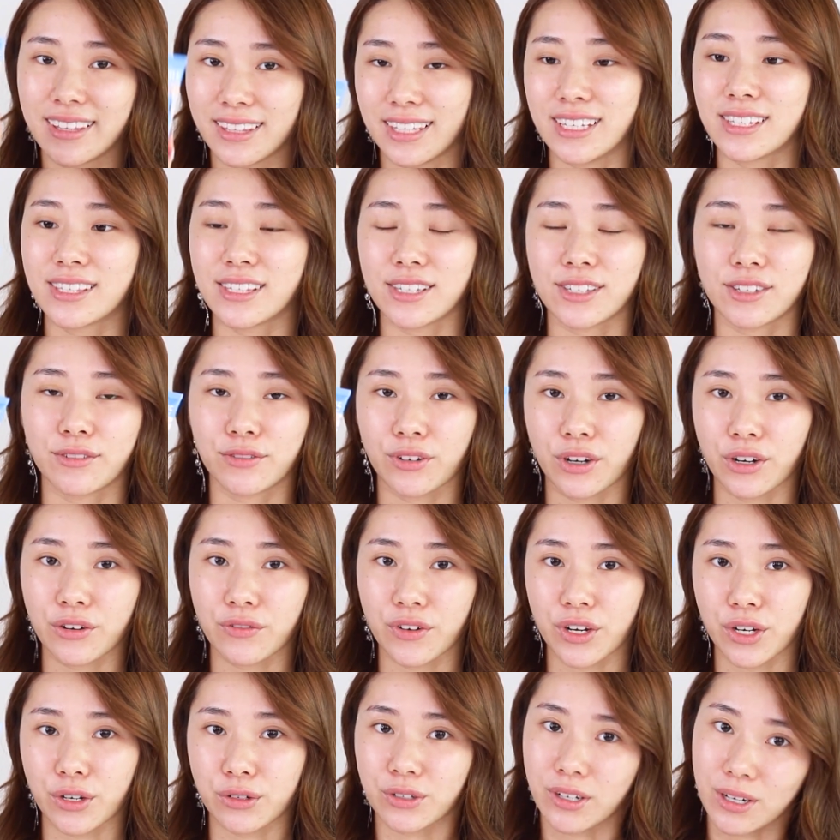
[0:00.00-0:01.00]
This is a
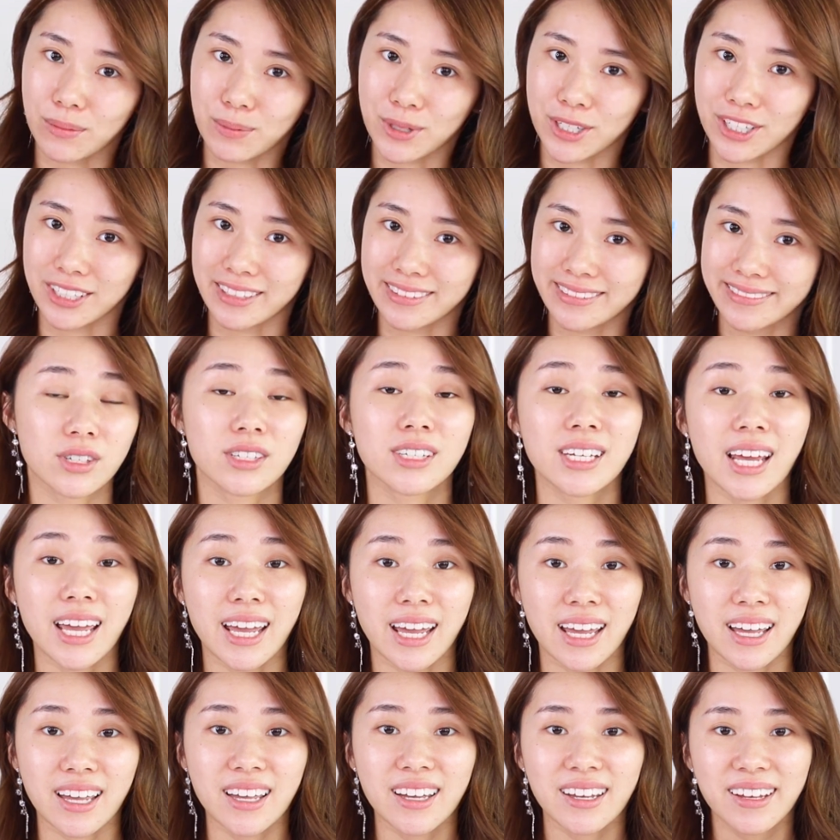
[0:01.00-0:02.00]
very good option.
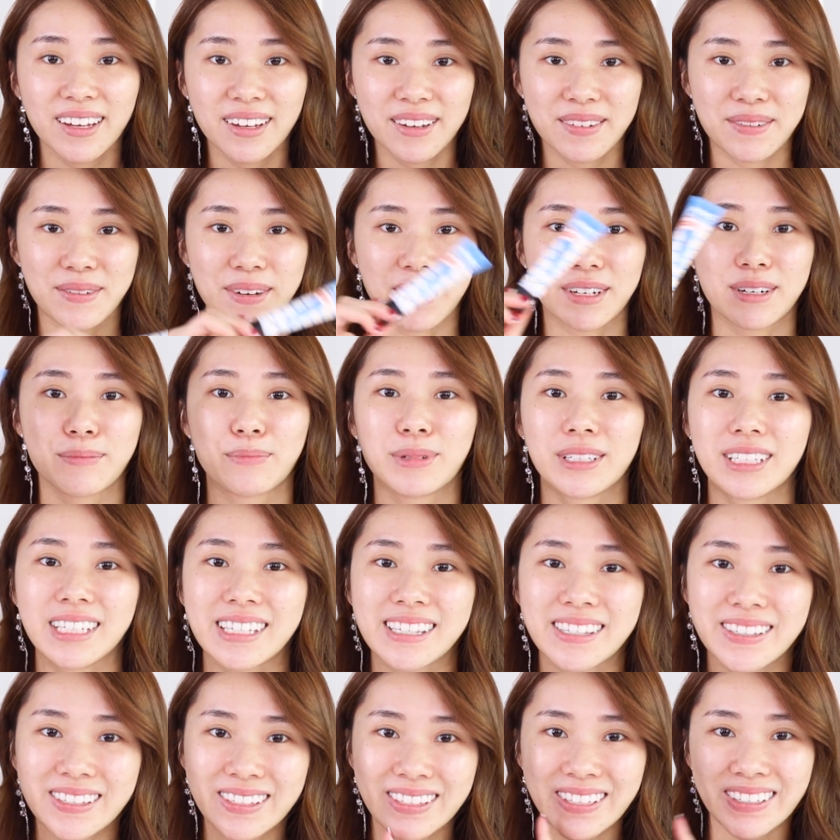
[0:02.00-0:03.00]
Today, we're going to put
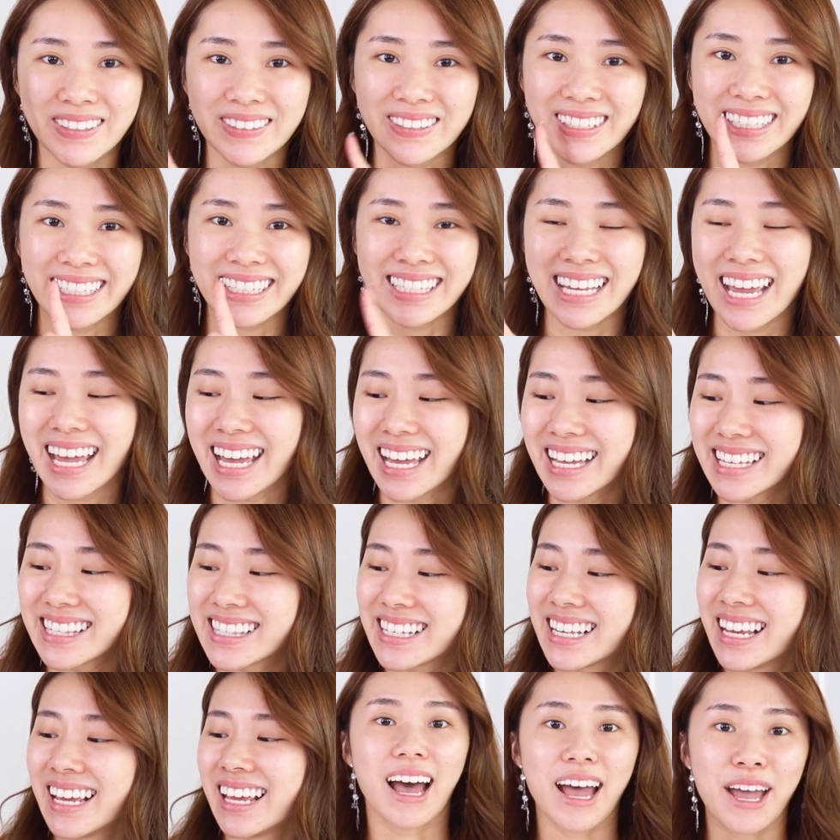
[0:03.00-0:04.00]
this to the
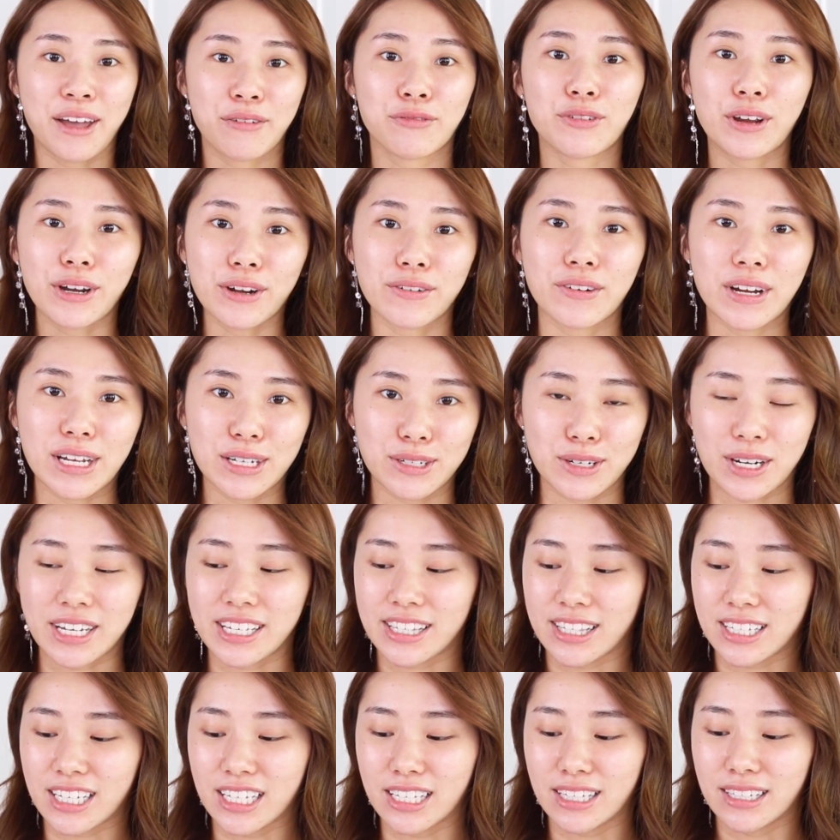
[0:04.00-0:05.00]
test. I have very
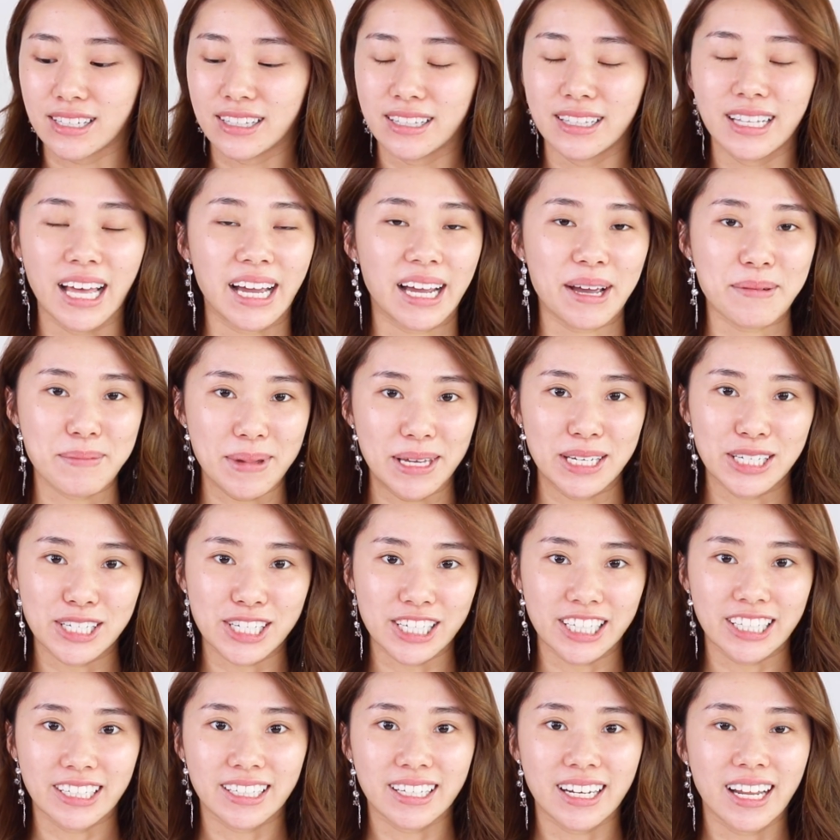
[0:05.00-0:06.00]
dry skin, like I
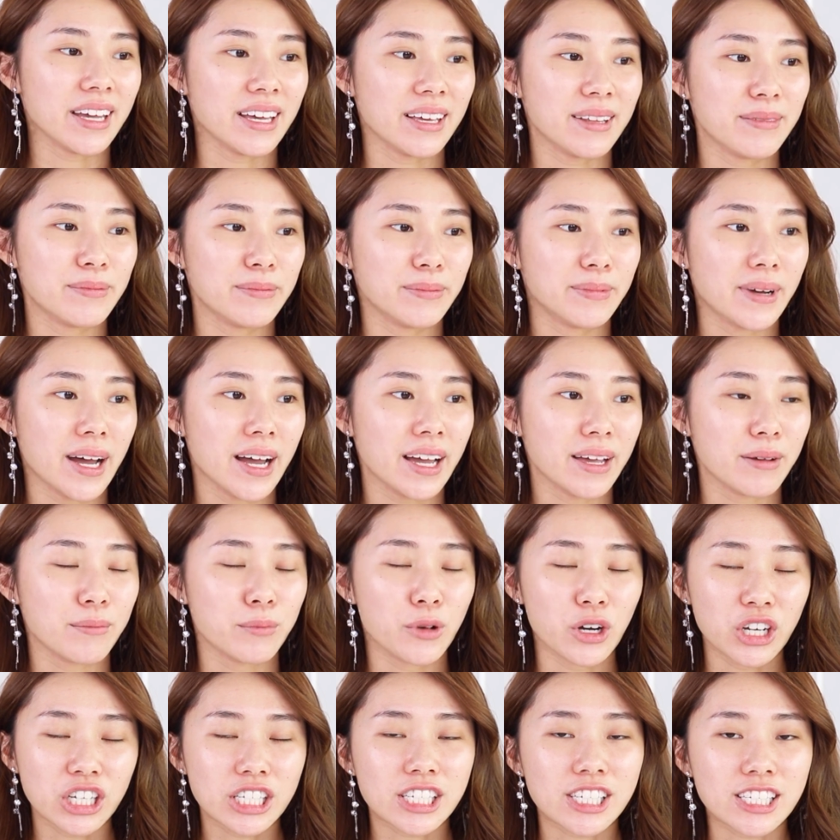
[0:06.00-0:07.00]
mentioned, and my
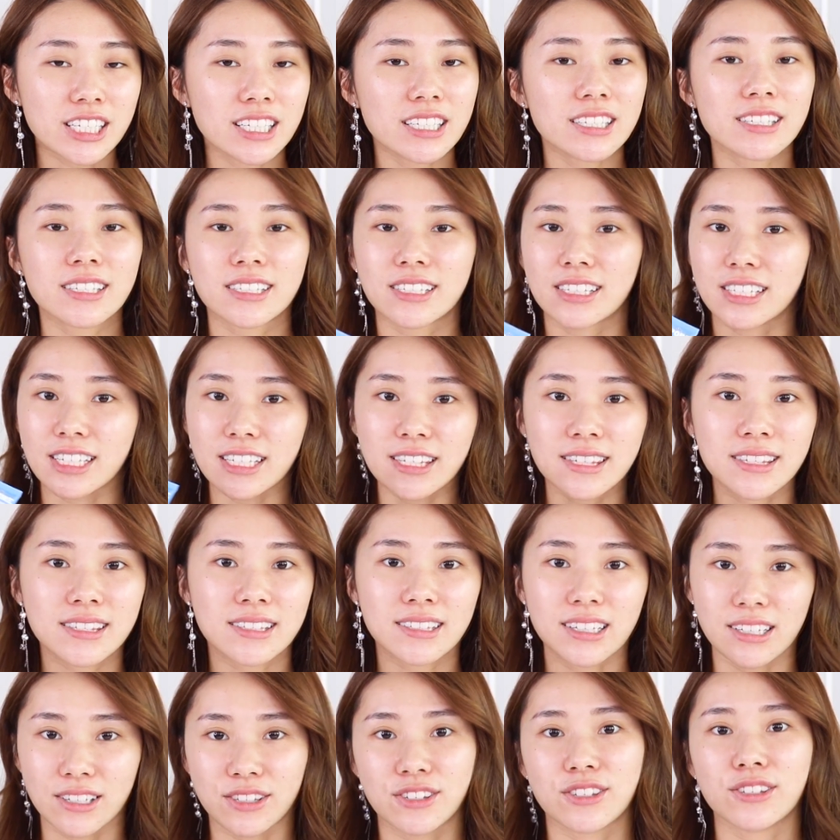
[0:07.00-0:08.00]
moisture
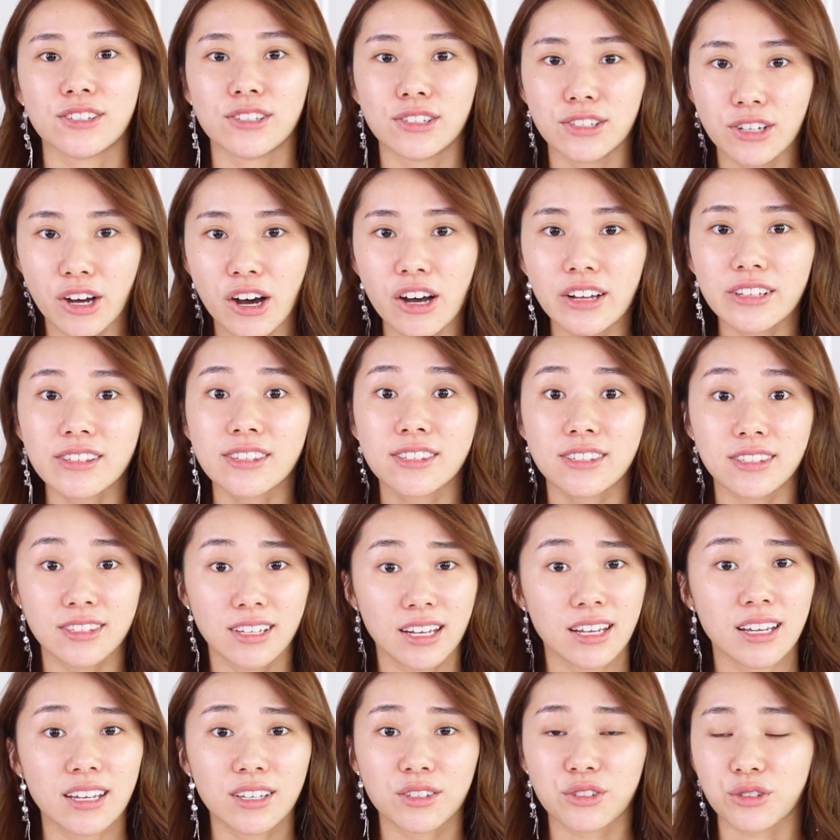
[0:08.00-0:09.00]
just does not
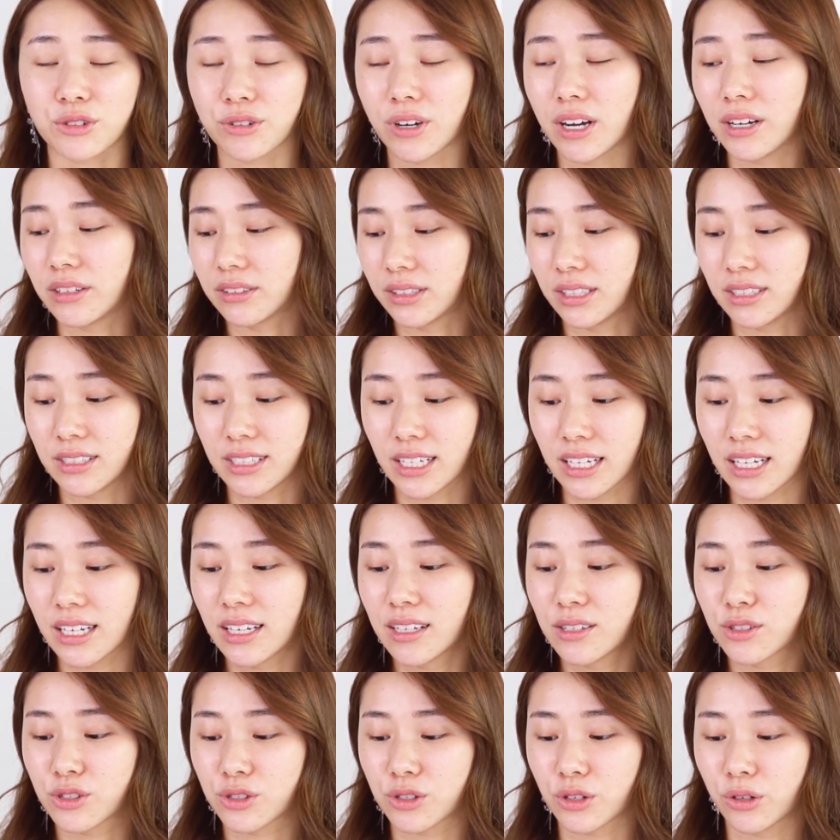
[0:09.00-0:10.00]
stay throughout the
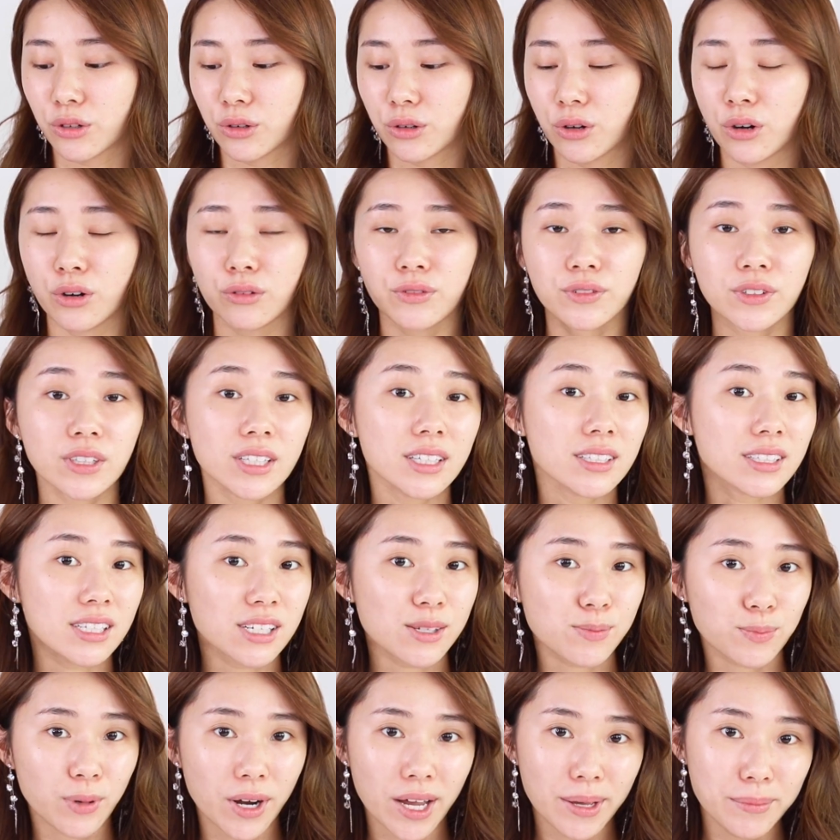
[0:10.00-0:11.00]
day. So hopefully
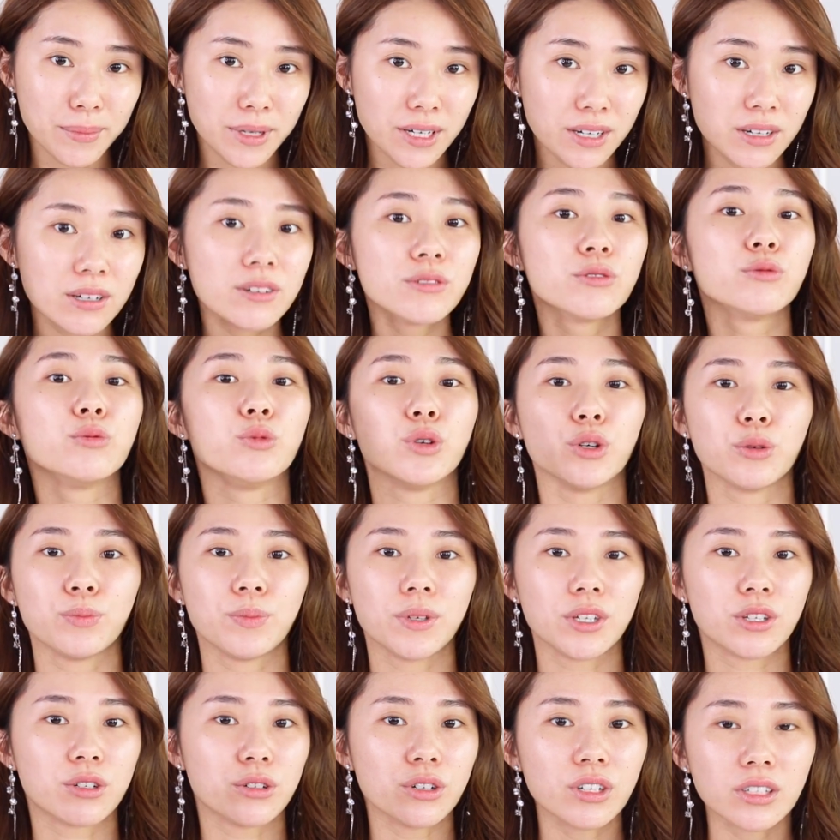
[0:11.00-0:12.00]
this primer will
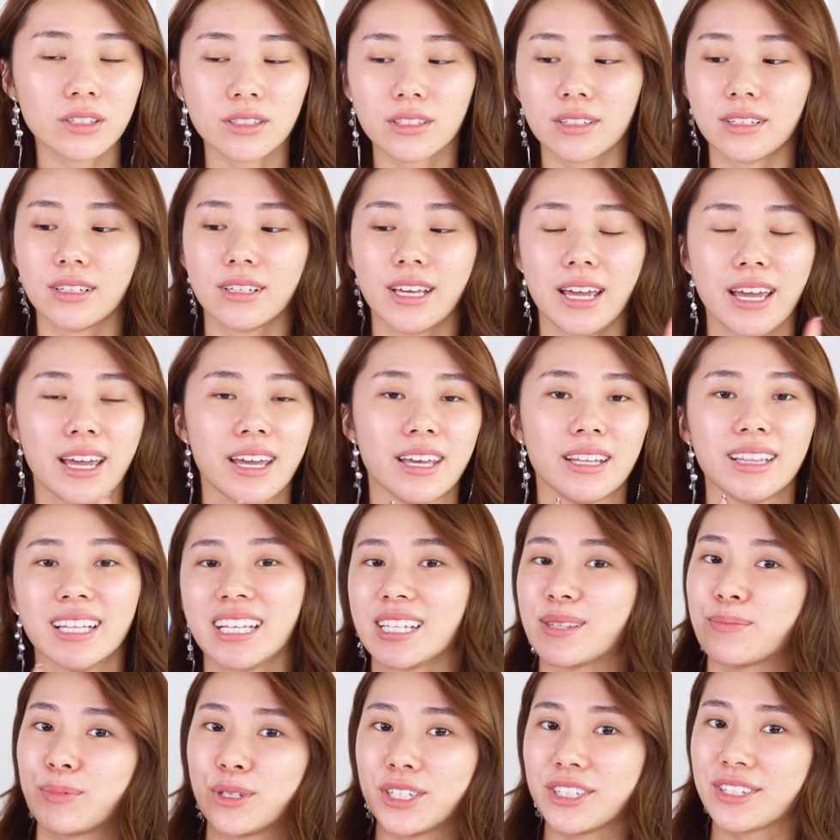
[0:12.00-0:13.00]
be good, and
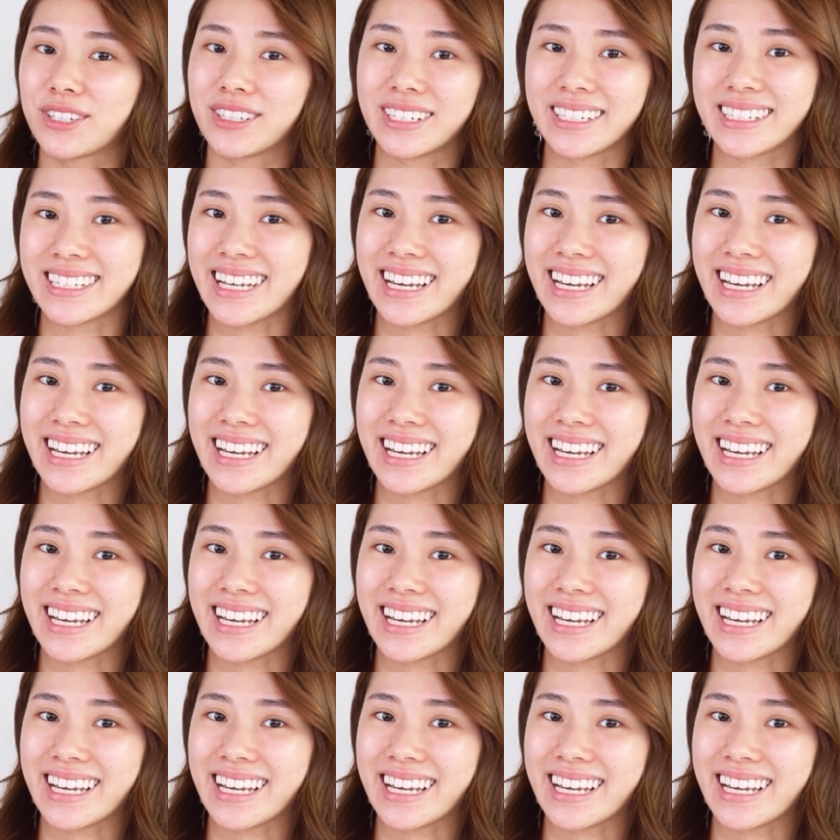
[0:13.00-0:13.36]
let's put it to the